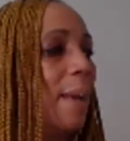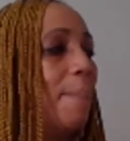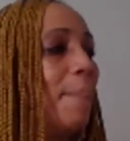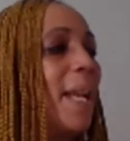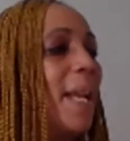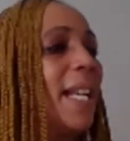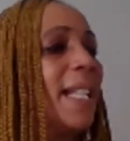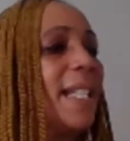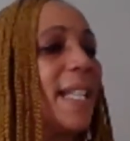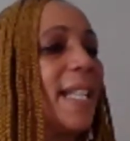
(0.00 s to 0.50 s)

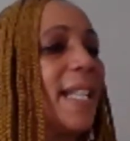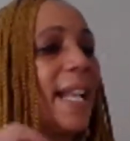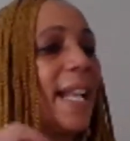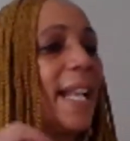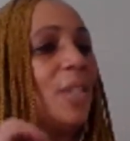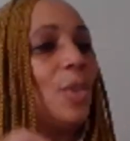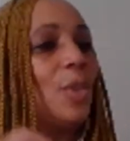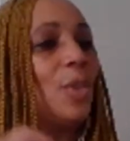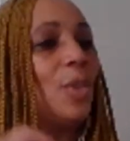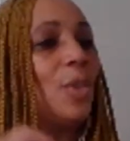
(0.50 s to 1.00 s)
because I
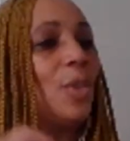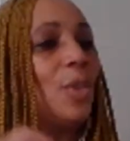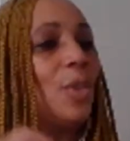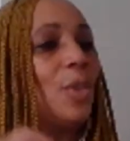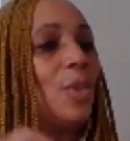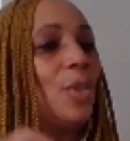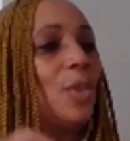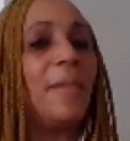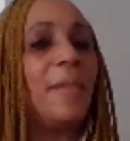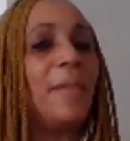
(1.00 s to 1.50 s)
can do it
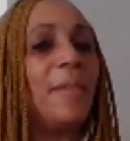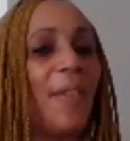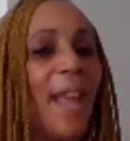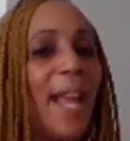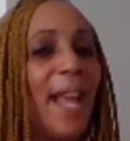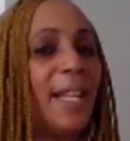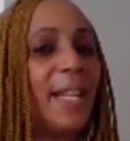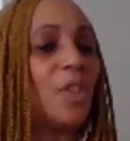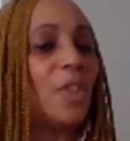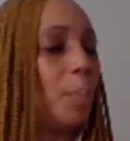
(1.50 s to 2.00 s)
from the
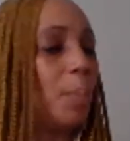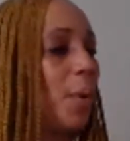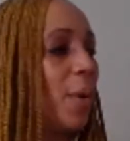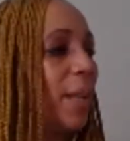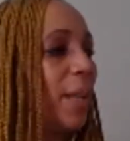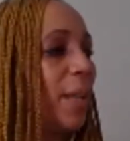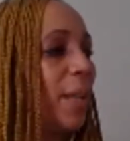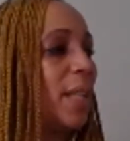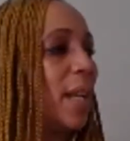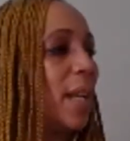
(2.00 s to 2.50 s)
vantage
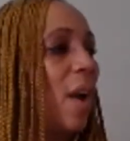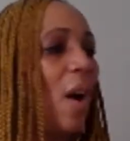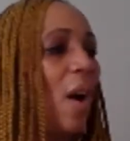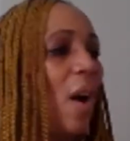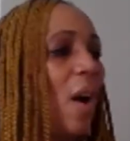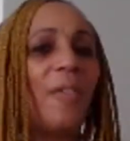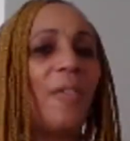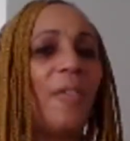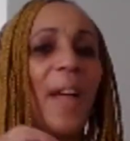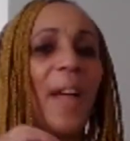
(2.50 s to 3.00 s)
point
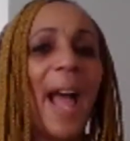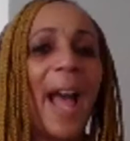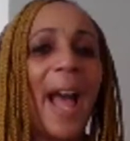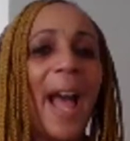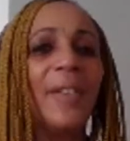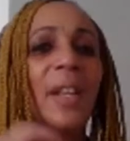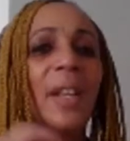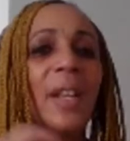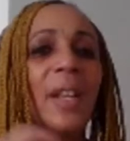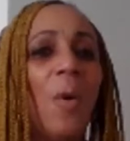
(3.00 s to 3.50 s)
of
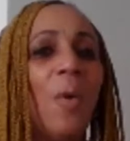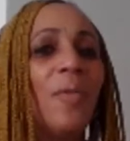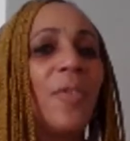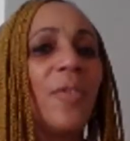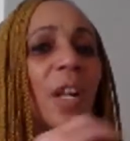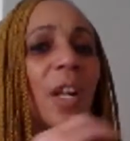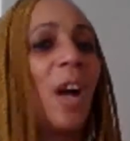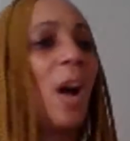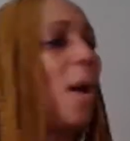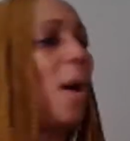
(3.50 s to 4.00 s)
having
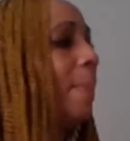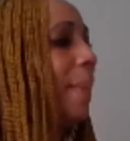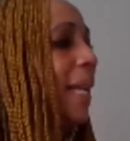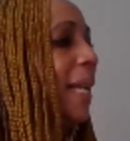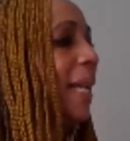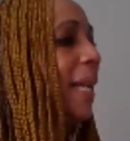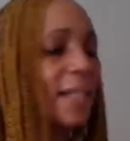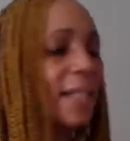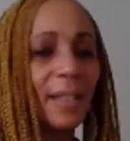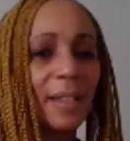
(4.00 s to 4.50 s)
overcome
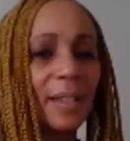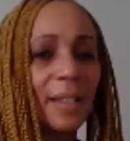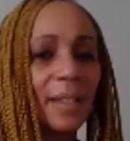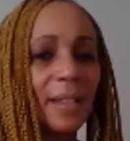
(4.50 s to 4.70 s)
it.